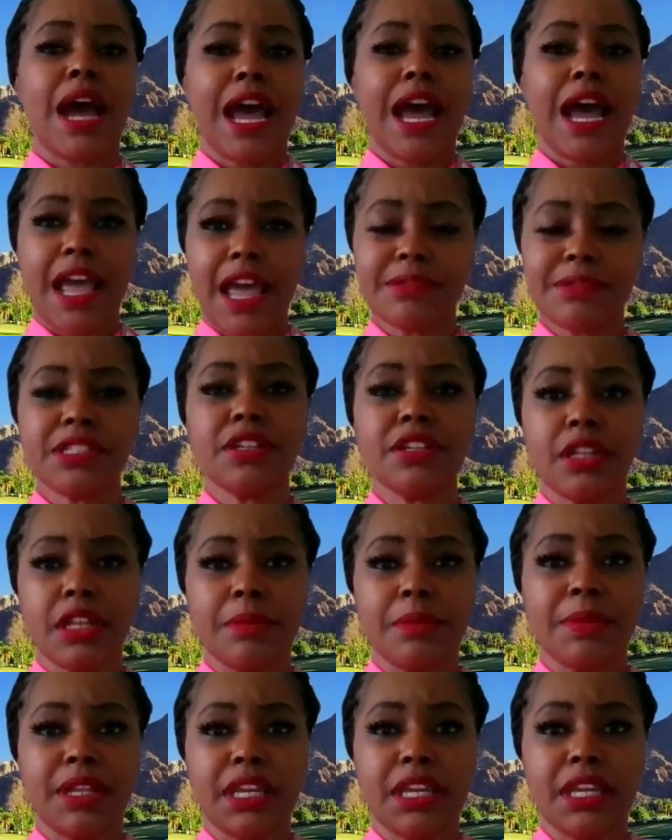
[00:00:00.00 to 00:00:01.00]
I
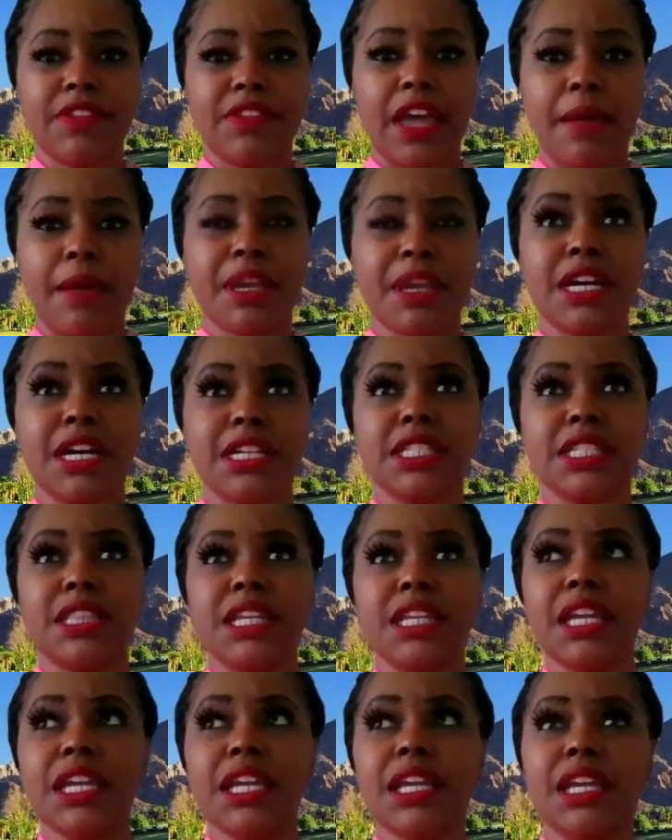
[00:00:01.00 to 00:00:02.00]
absolutely believe that because the
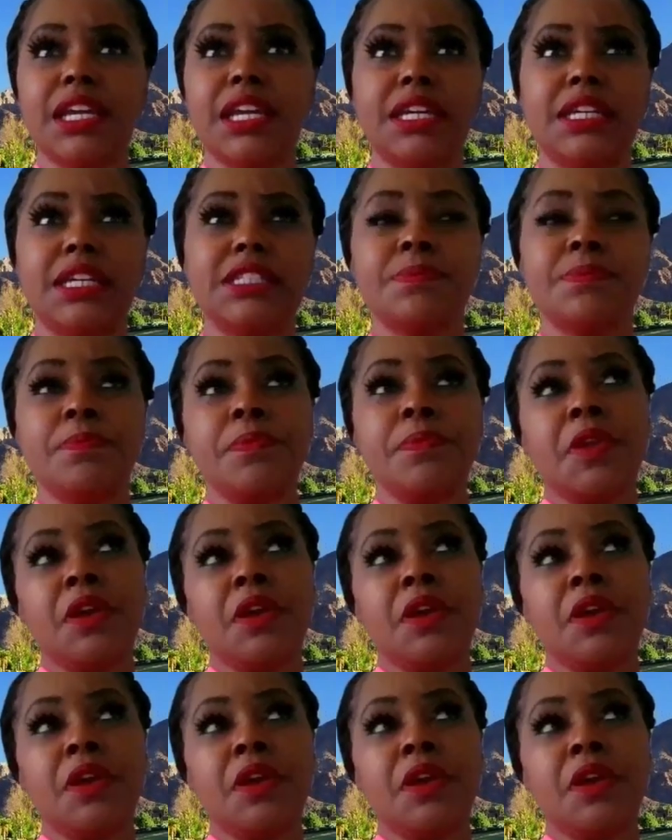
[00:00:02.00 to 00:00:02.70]
thing is,